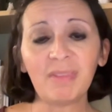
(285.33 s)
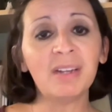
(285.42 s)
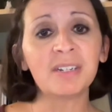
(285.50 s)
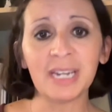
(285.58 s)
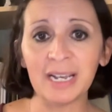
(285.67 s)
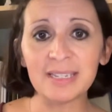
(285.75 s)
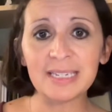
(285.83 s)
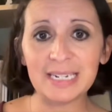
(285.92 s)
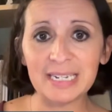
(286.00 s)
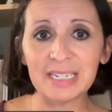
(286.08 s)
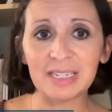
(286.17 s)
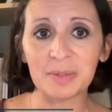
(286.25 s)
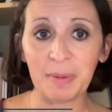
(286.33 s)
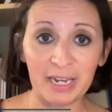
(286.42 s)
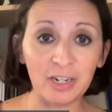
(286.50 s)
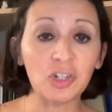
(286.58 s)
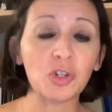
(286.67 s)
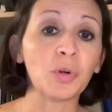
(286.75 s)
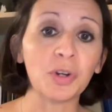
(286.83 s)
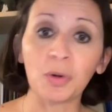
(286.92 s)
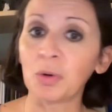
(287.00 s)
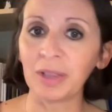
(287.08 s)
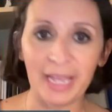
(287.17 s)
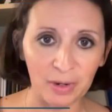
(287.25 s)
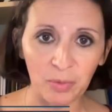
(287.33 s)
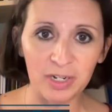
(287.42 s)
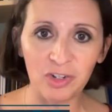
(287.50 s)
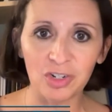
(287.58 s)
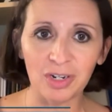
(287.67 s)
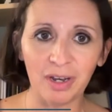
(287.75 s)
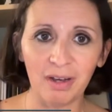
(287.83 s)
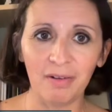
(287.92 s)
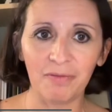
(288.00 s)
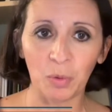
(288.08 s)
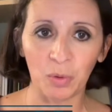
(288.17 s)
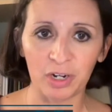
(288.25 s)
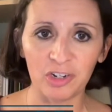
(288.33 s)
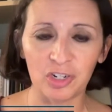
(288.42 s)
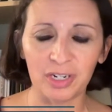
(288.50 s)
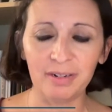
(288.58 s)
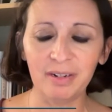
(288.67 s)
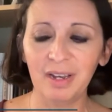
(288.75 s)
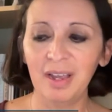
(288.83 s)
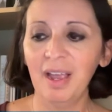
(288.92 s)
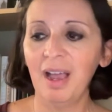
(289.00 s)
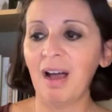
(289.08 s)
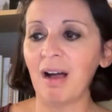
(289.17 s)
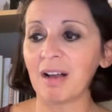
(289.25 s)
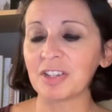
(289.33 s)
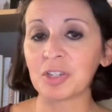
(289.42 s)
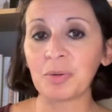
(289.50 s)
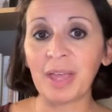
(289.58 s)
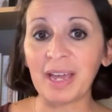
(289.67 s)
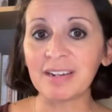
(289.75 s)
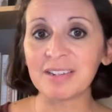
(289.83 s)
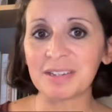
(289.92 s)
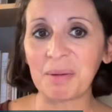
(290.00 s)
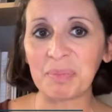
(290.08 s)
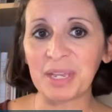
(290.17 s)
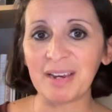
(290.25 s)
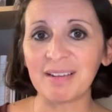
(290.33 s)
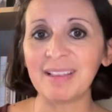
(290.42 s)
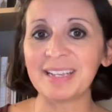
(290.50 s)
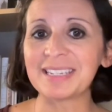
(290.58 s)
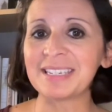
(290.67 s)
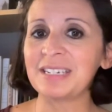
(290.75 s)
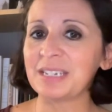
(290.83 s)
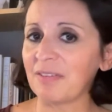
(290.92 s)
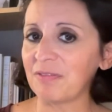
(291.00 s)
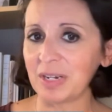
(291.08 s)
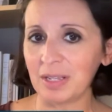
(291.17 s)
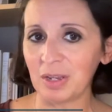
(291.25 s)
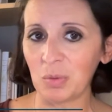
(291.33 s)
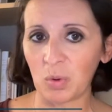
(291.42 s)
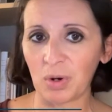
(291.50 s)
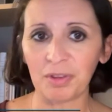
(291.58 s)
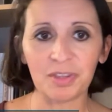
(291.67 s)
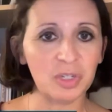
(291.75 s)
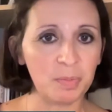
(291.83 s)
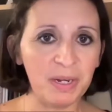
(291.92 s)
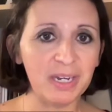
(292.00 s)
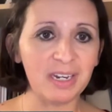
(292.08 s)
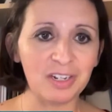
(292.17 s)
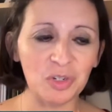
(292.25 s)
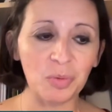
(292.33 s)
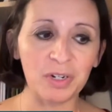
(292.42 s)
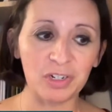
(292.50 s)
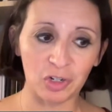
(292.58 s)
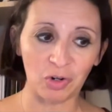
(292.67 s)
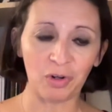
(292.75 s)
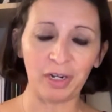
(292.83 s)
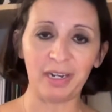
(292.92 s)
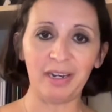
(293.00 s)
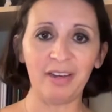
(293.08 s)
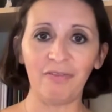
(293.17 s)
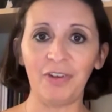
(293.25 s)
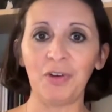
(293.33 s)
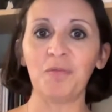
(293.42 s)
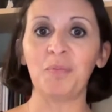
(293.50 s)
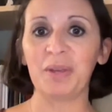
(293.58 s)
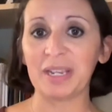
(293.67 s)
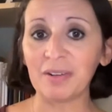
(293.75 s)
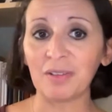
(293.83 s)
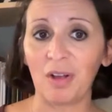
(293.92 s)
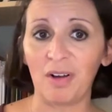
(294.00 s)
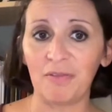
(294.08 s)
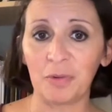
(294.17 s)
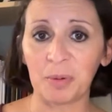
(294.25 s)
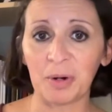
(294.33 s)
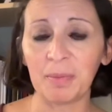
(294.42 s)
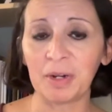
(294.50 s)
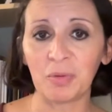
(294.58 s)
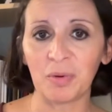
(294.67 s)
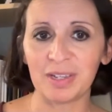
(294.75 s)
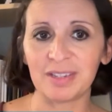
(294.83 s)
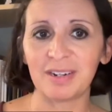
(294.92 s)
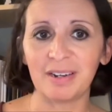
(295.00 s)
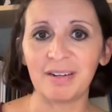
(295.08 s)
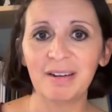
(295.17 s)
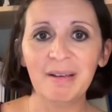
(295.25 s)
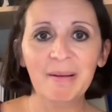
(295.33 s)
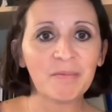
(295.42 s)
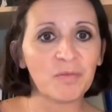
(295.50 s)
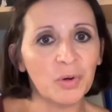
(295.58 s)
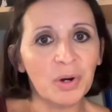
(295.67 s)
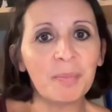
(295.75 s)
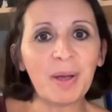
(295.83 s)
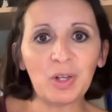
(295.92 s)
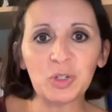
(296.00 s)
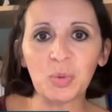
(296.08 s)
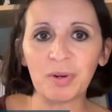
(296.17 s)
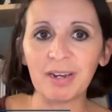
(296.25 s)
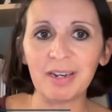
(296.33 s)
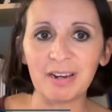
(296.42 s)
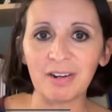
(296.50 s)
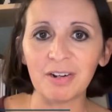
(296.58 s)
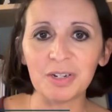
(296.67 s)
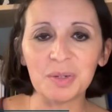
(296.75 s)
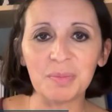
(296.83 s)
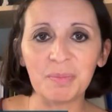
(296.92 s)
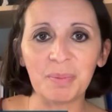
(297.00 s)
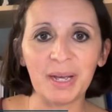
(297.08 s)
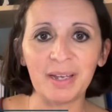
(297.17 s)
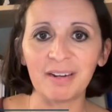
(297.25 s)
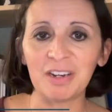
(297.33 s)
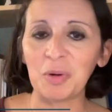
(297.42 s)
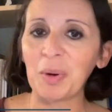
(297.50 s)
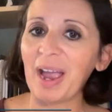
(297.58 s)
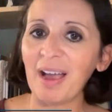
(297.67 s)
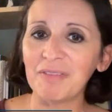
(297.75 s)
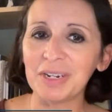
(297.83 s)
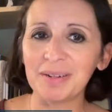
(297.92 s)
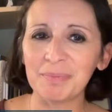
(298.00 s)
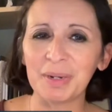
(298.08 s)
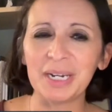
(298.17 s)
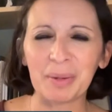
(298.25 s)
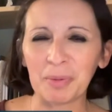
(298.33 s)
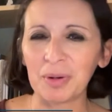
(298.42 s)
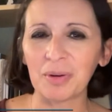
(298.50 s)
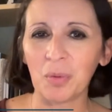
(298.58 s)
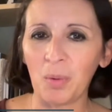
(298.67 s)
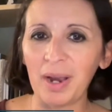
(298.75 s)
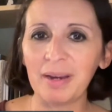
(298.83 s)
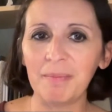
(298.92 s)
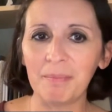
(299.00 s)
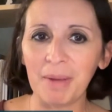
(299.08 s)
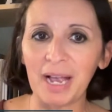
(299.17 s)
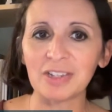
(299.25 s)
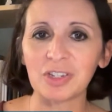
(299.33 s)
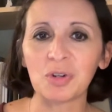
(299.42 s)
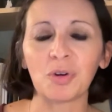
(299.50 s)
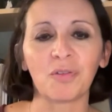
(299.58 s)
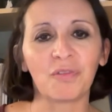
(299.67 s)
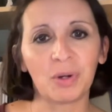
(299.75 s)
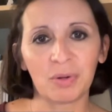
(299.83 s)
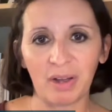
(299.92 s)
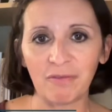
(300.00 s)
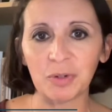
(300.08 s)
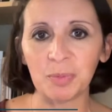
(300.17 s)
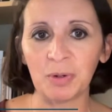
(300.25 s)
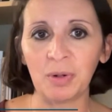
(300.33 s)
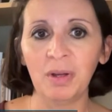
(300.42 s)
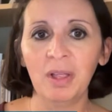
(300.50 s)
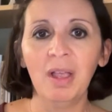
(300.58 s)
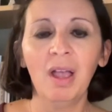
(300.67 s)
test in Spanish or your language of origin. So that is something that's definitely worth speaking to an attorney. If you've been a lawful permanent resident for about 20 years, but you haven't been able to quite master or feel comfortable